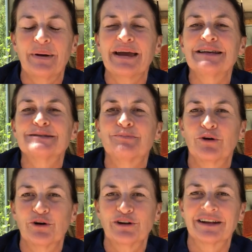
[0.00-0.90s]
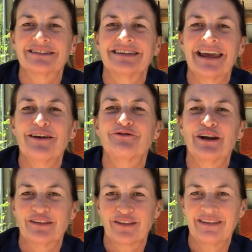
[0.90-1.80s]
base product that
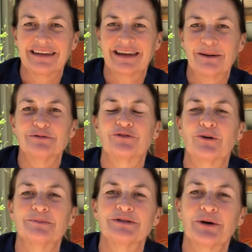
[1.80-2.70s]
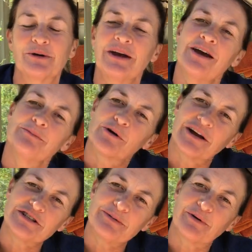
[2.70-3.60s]
every other thing comes from. So
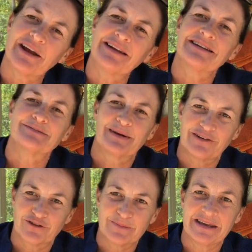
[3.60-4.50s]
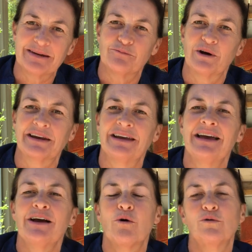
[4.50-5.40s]
Bokashi brand is made from EM1.
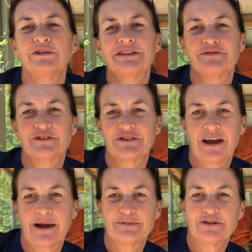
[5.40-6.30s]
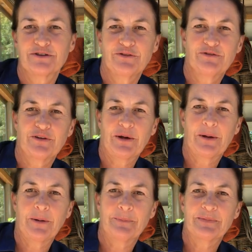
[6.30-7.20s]
All the different types of
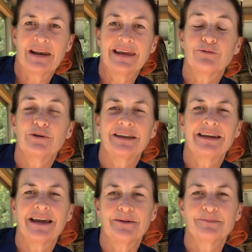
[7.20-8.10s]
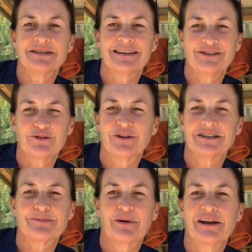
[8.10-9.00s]
liquid EMs that you
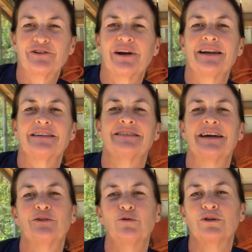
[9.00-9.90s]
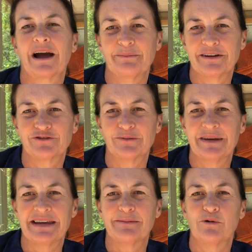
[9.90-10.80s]
can spray around, they're all coming from
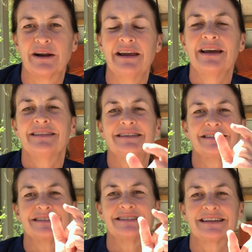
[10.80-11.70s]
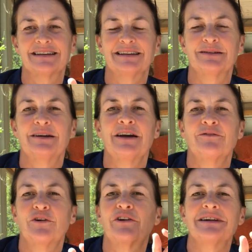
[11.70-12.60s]
EM1. This is a
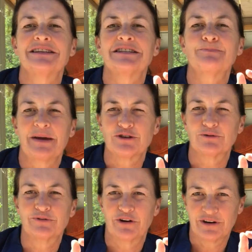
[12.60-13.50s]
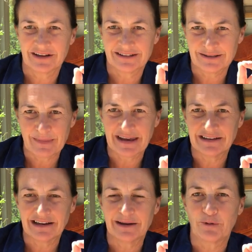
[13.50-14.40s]
very special product that's made
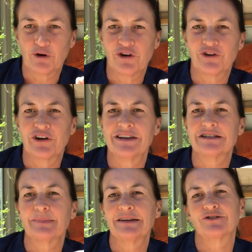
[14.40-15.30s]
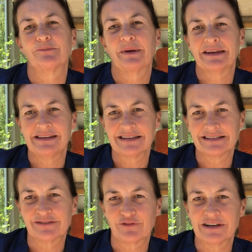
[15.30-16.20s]
in a laboratory. It's based on many
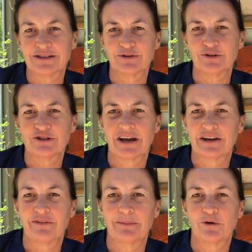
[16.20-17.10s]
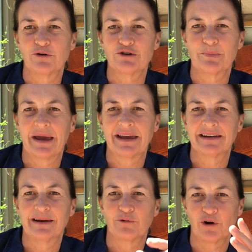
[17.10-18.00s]
years of research out of EMRO
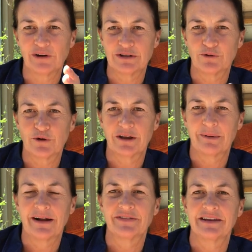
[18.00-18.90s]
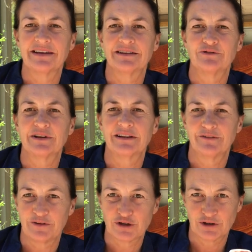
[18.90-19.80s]
Japan, and we're only talking about the real
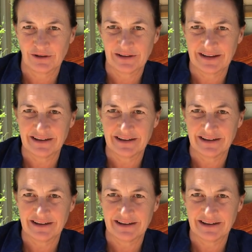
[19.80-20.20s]
official